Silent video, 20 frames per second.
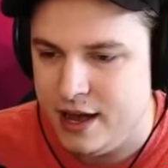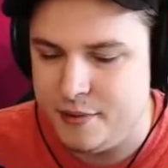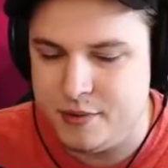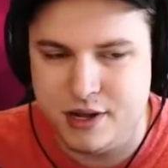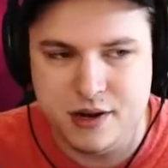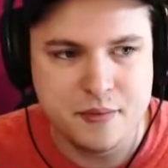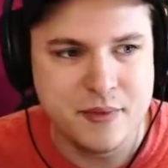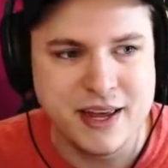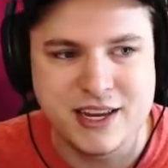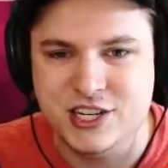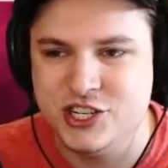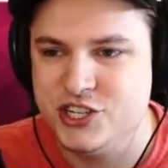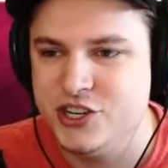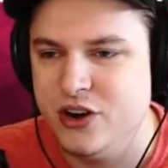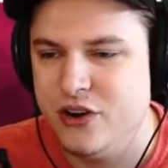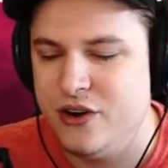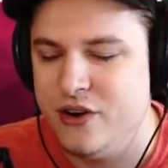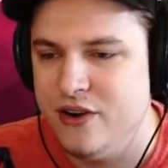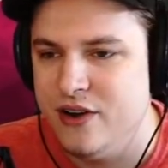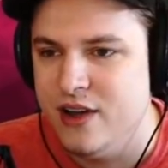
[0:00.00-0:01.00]
I'm gonna make
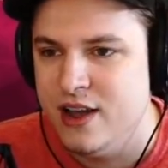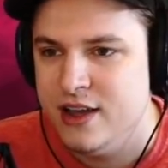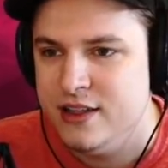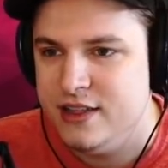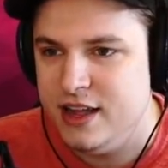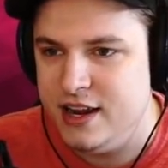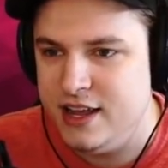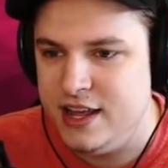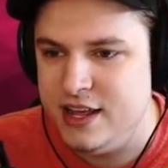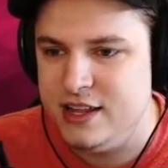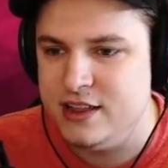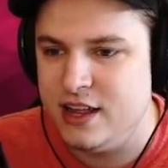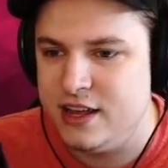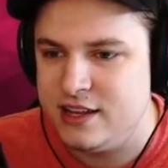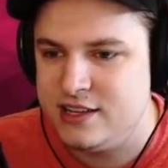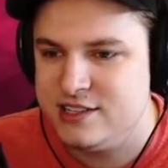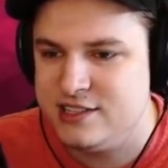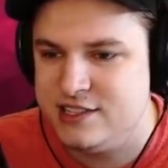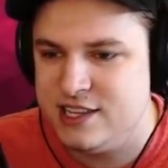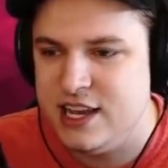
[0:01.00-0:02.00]
sure that he
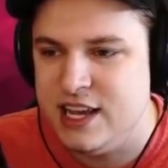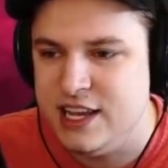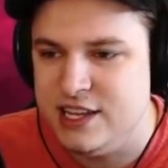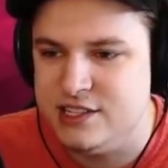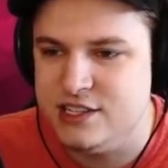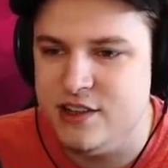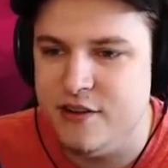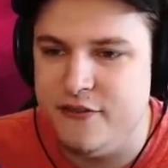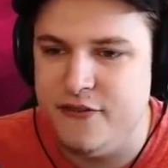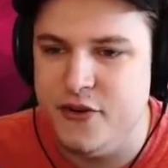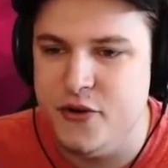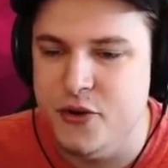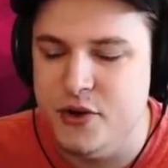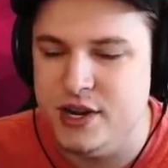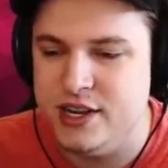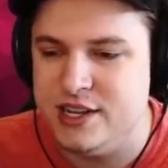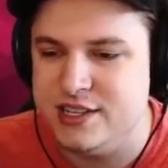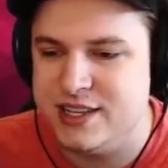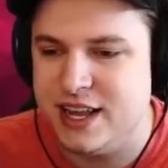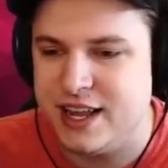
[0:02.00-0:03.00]
like sees the food
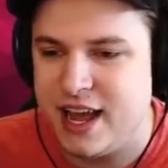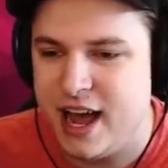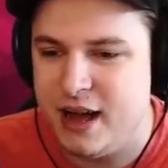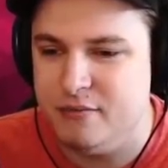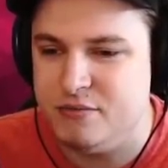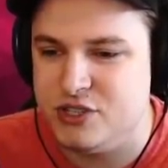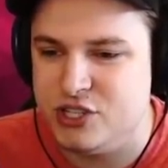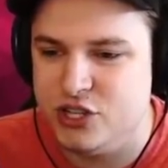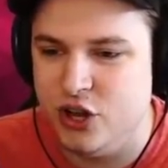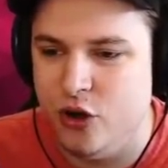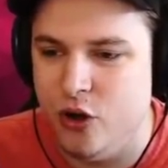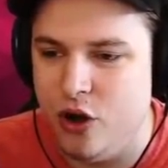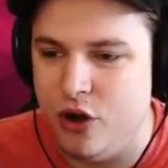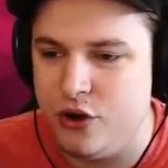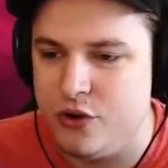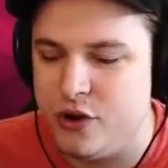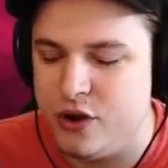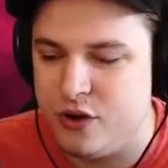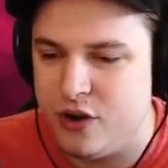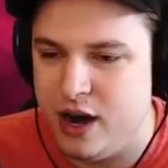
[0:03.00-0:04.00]
and he's like, I'm so
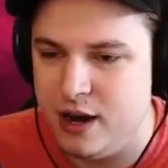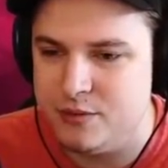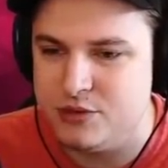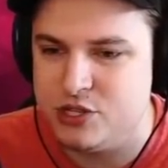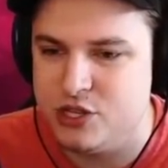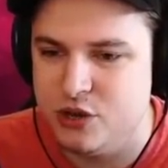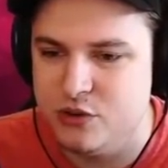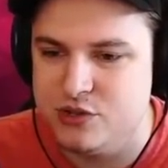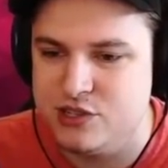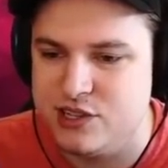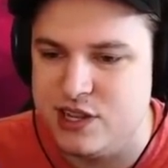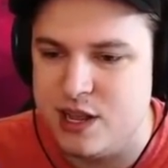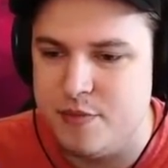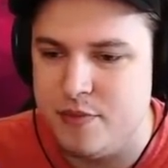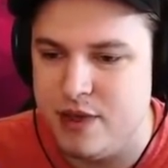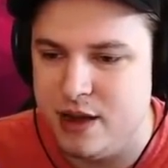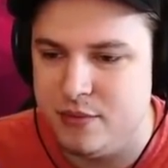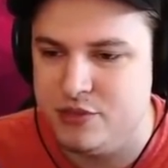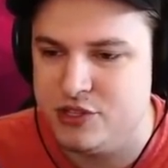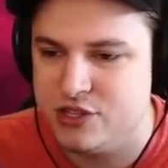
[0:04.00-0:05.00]
hungry or I'm so
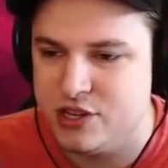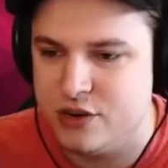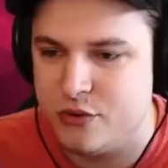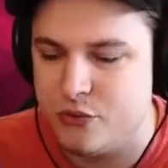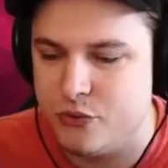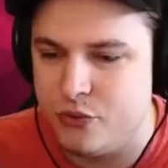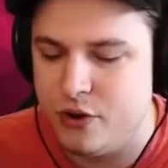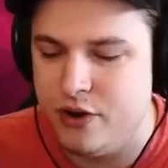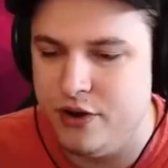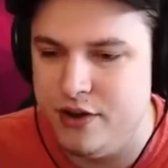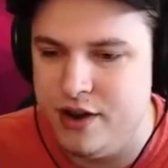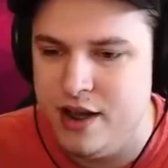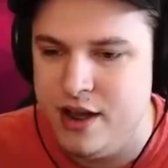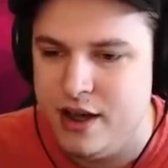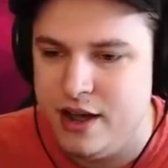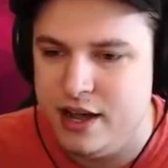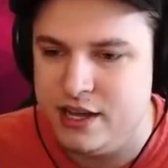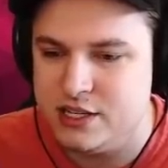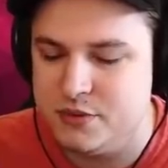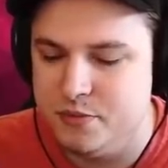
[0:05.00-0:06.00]
sleepy. I'm just gonna run
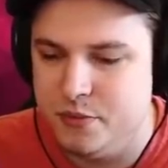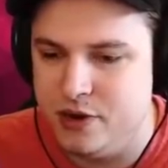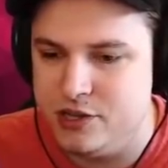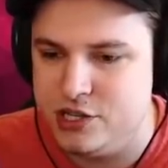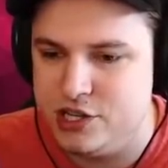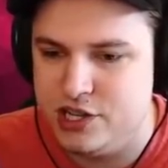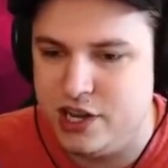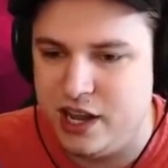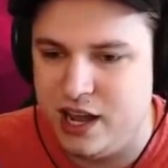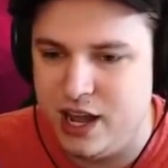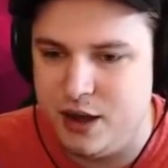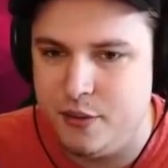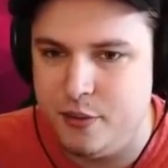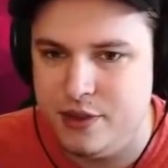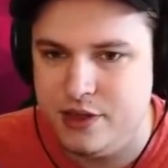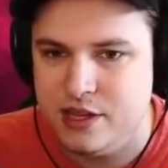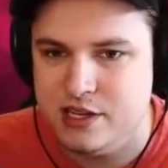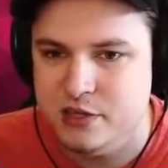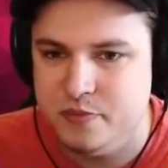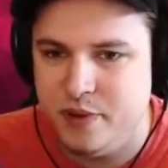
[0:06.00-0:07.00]
as much as I can
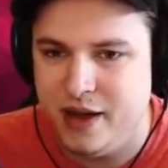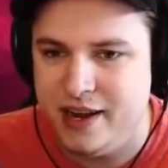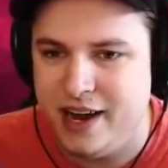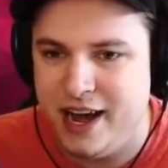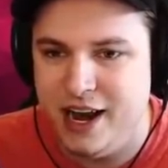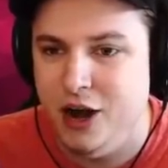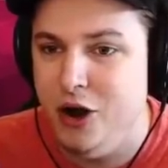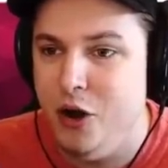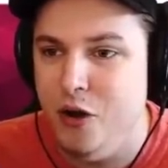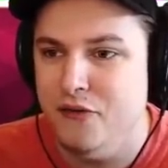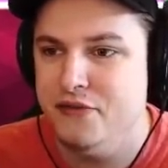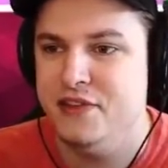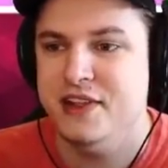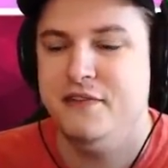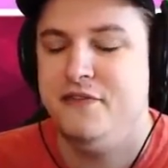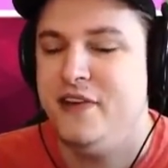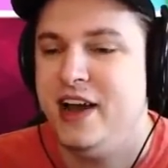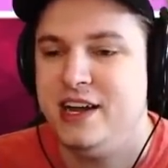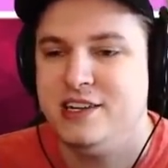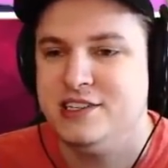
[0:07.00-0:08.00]
with this pet. I don't know if it
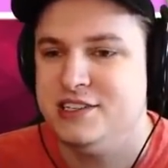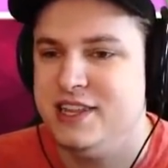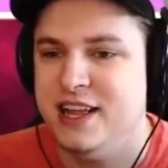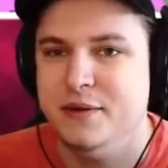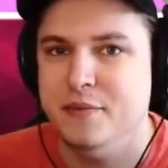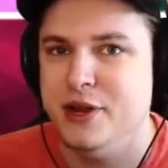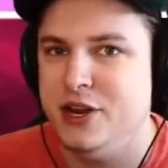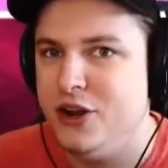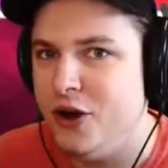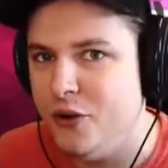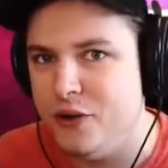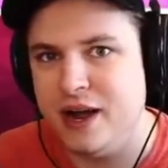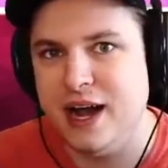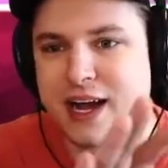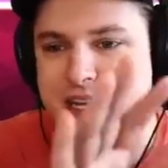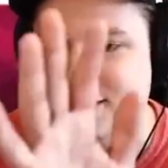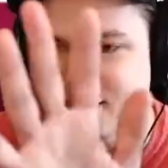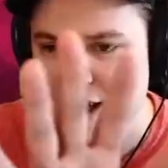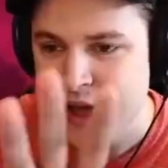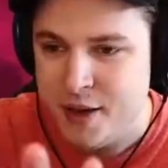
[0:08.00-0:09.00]
affects it. Let me know,
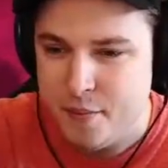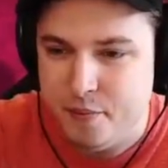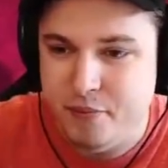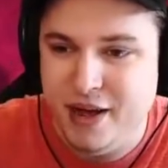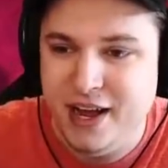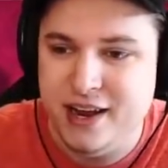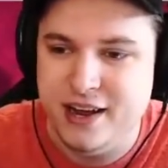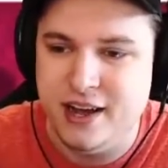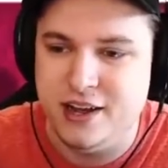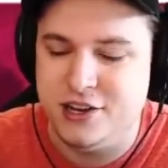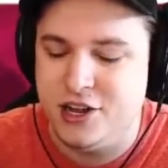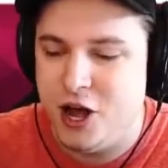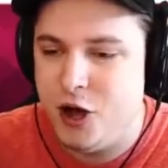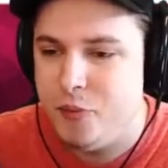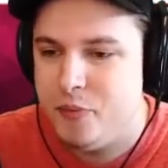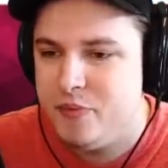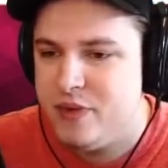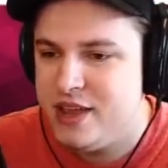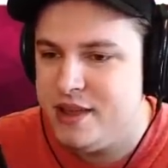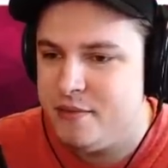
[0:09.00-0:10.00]
guys. Pet
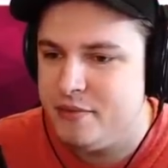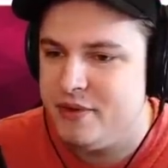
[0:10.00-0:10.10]
Adopt Me